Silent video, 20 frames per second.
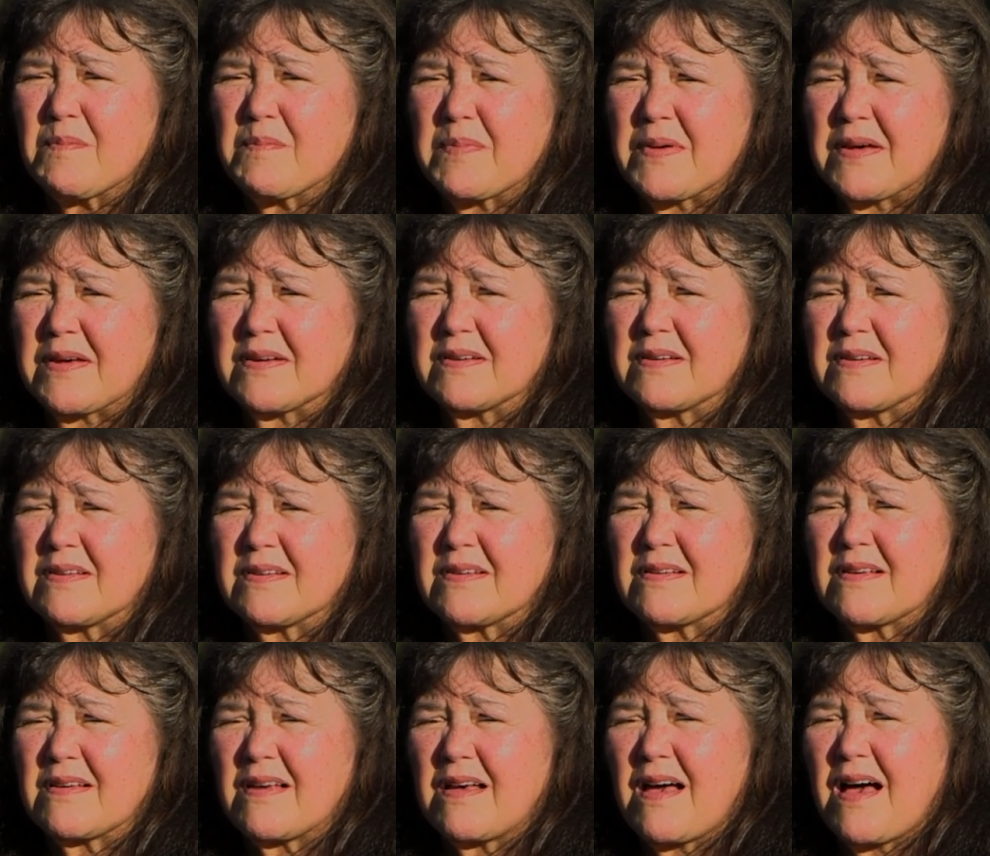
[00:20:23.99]
But
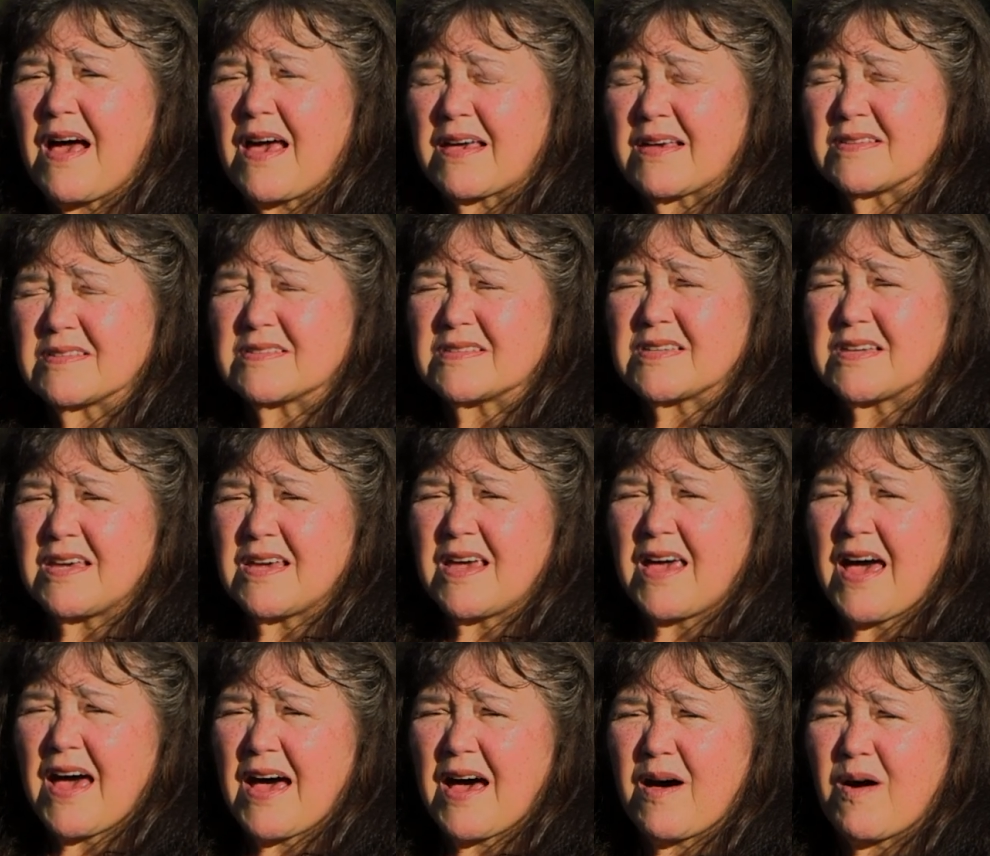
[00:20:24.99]
I could see
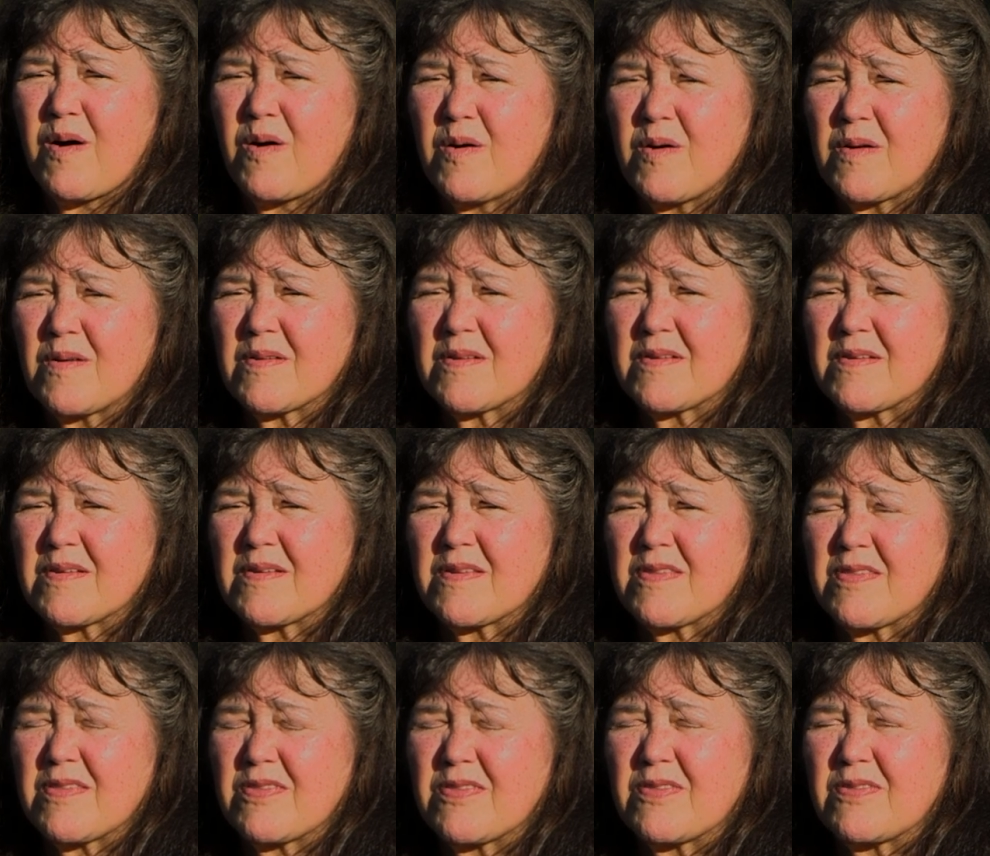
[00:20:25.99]
how
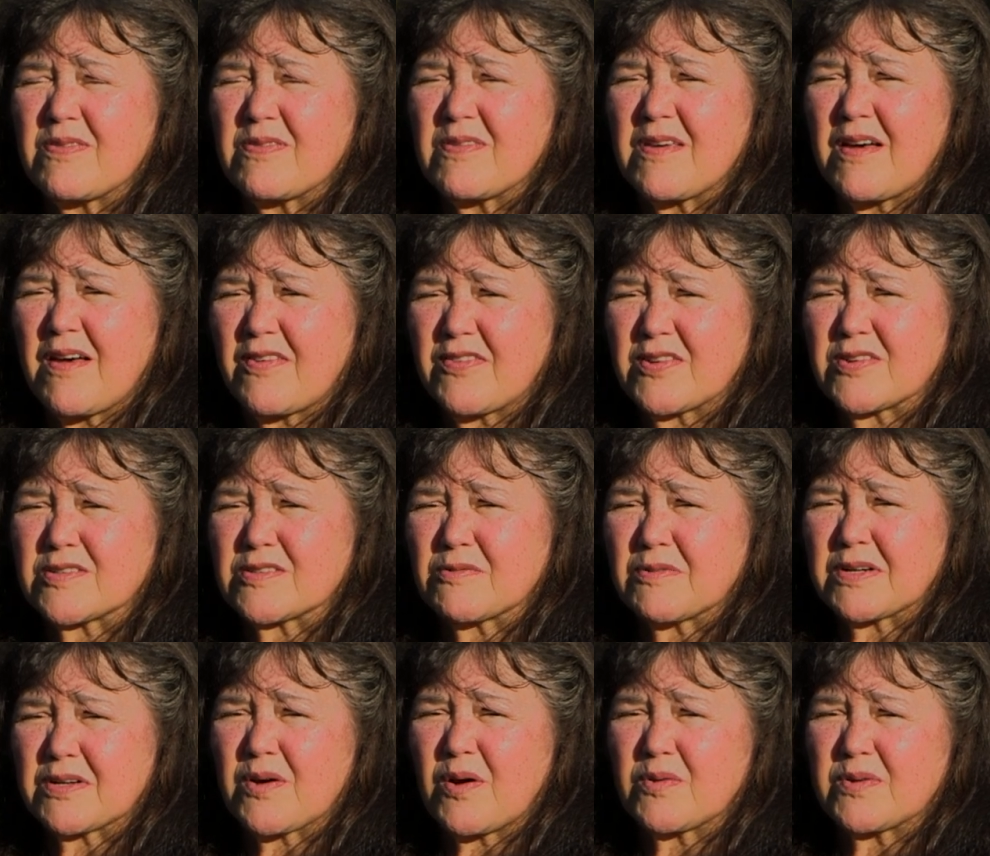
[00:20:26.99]
others
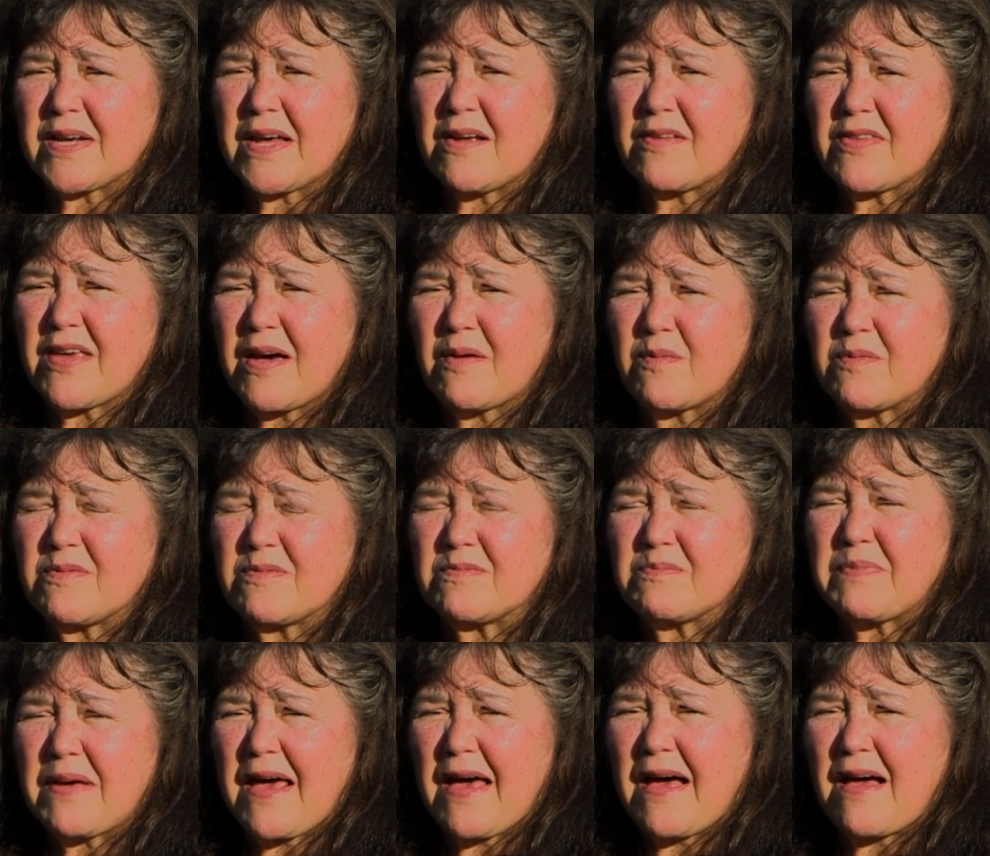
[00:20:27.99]
would go down that
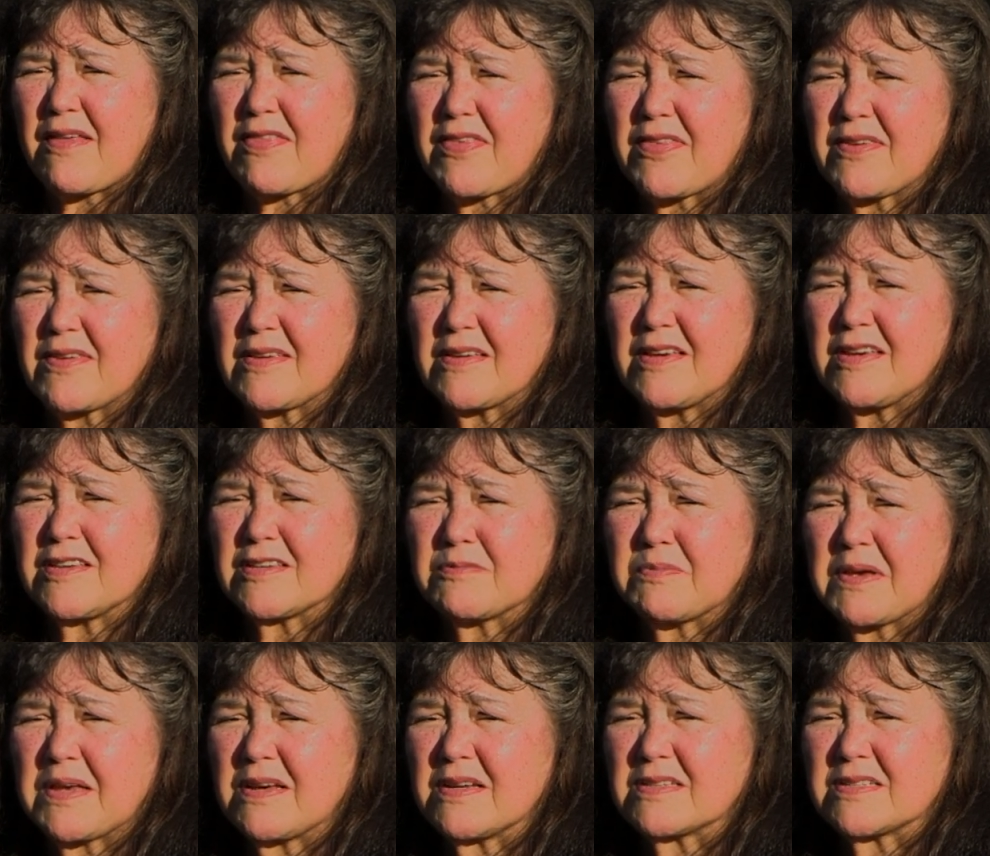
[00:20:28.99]
path is
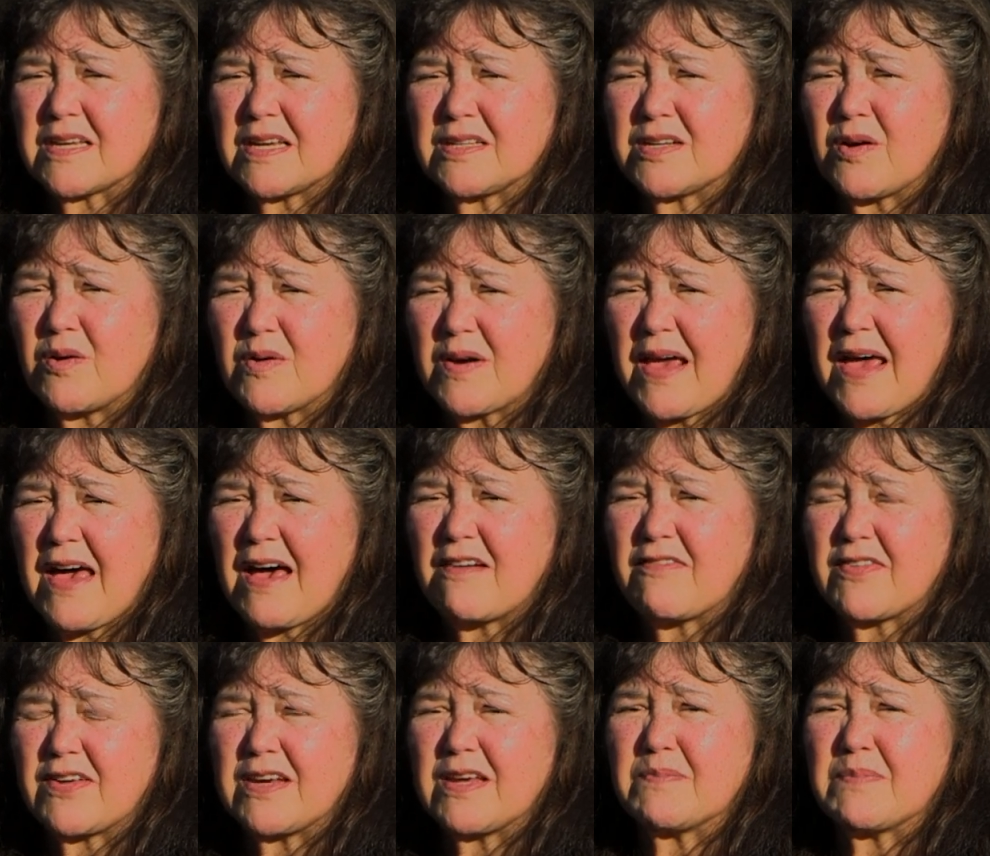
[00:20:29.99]
because they don't
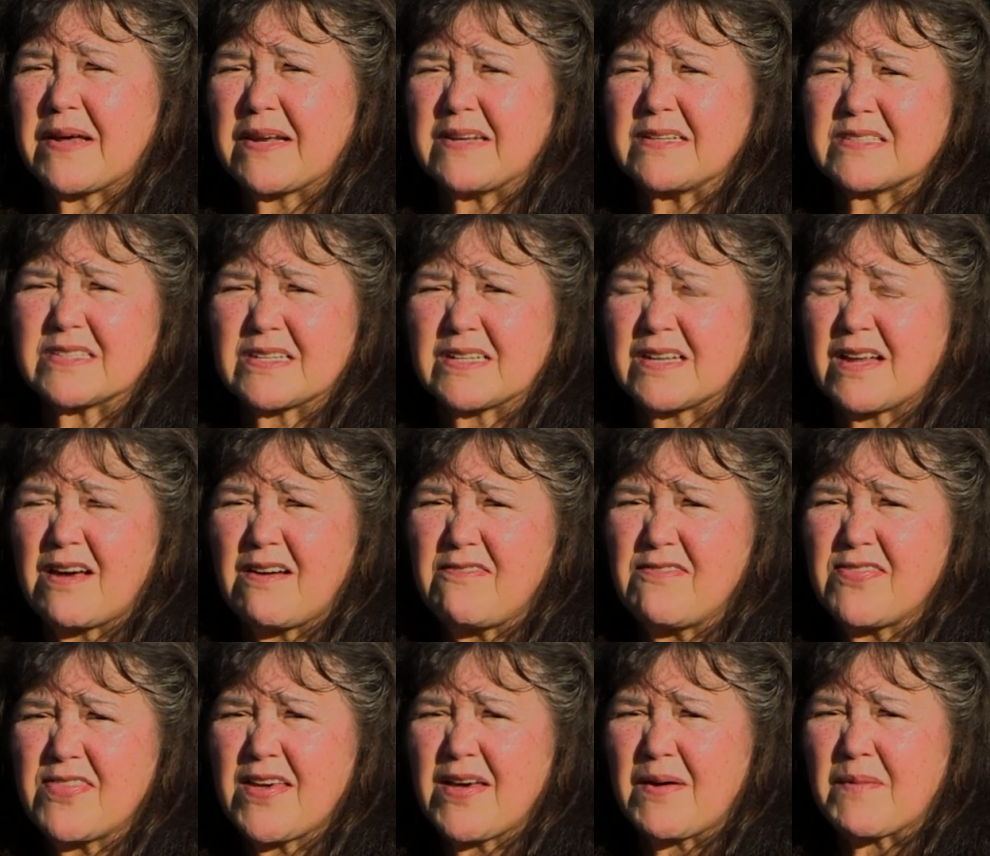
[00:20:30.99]
have anybody to
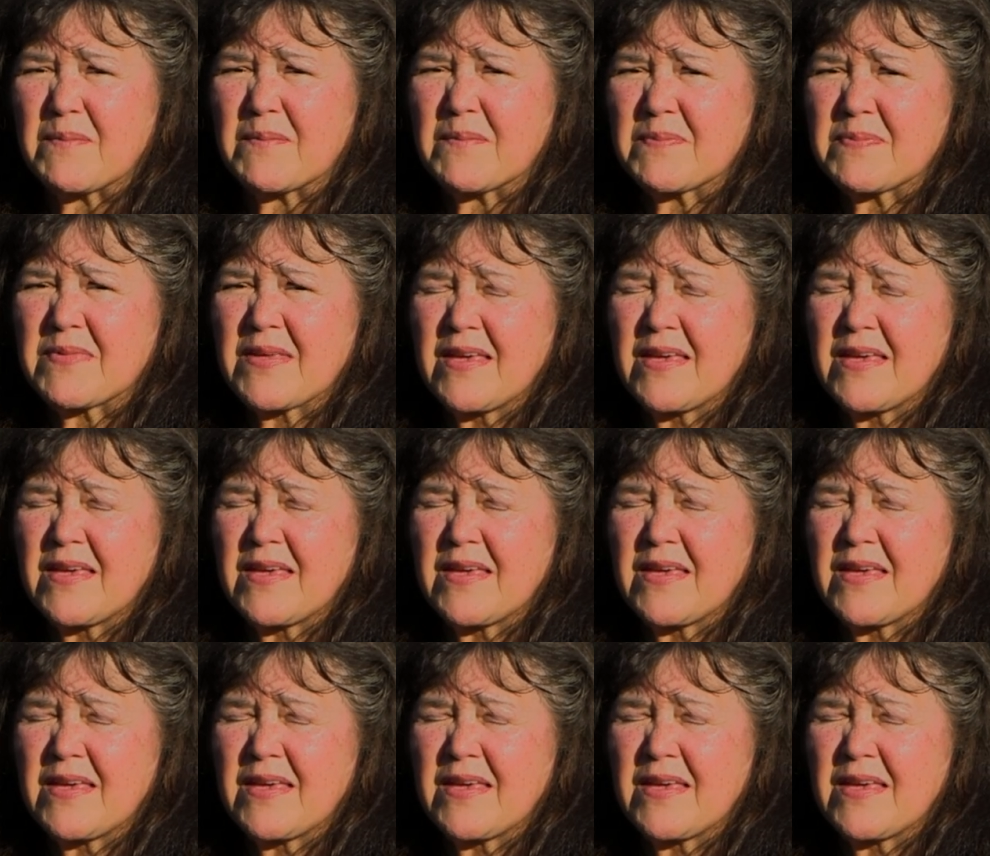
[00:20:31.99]
love them.